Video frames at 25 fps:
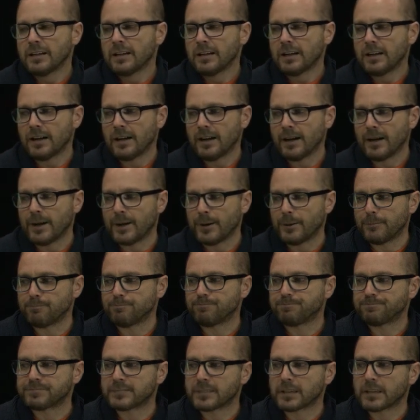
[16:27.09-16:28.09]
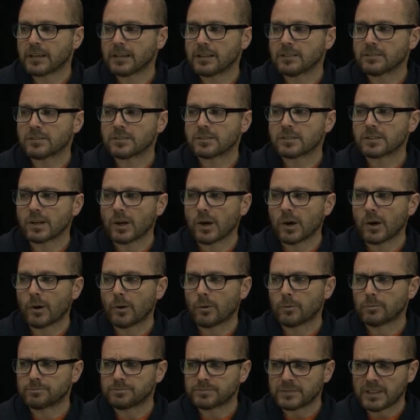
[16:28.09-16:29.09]
And
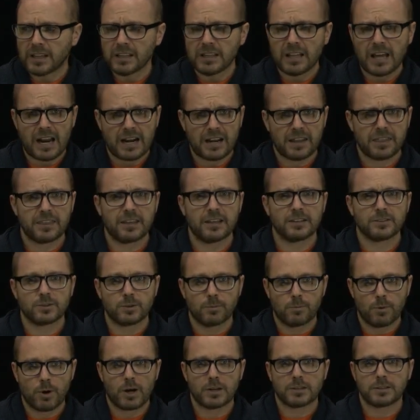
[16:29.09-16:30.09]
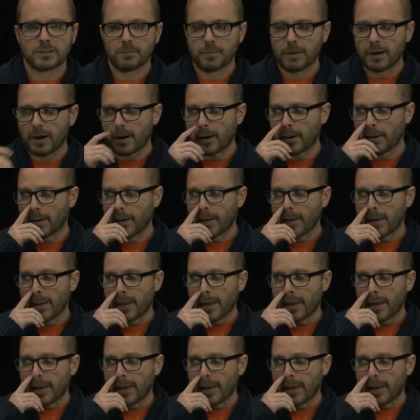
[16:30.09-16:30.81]
so a lot of things are brought to bear.